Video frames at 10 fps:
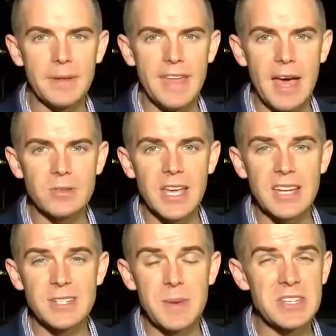the House
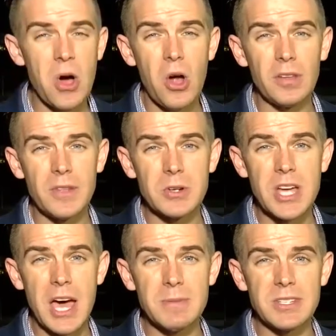can't spend all of their
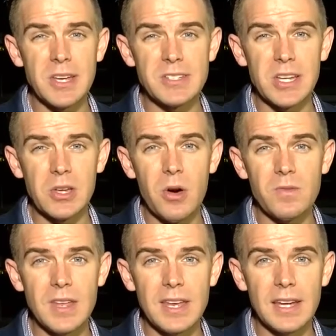time discussing
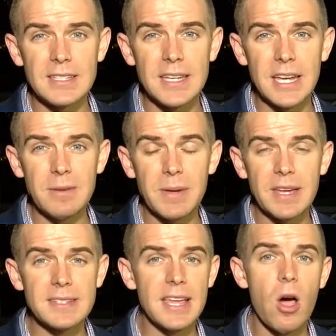COVID-19
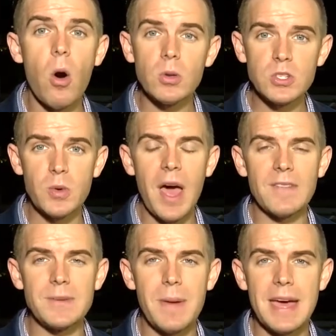because they also
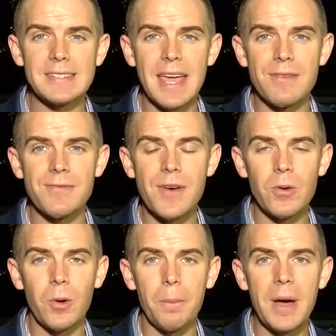have to pass a
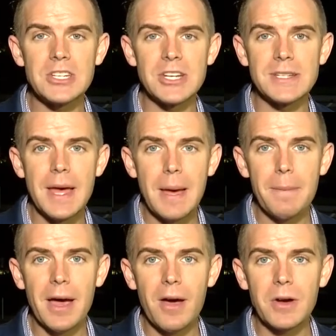federal budget
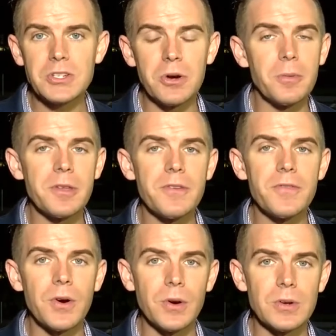by October the
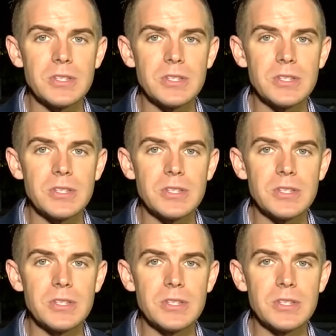1st.